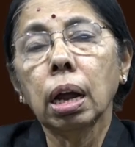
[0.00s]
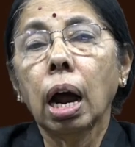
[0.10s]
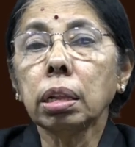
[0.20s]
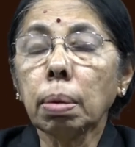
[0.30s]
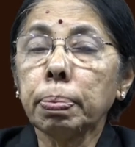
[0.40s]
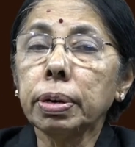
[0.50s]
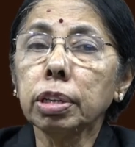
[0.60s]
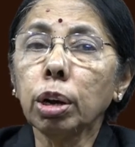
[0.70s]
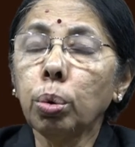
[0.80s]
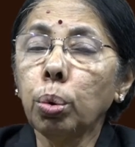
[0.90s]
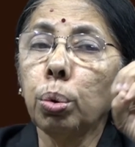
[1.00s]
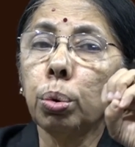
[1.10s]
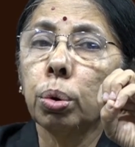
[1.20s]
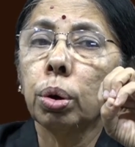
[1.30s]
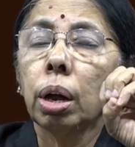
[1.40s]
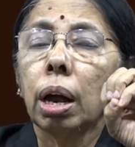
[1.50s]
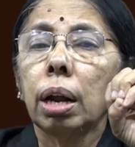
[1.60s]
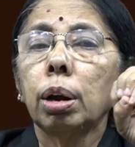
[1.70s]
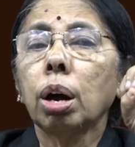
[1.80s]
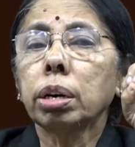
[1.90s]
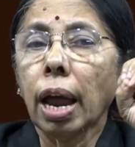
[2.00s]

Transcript: And the person who not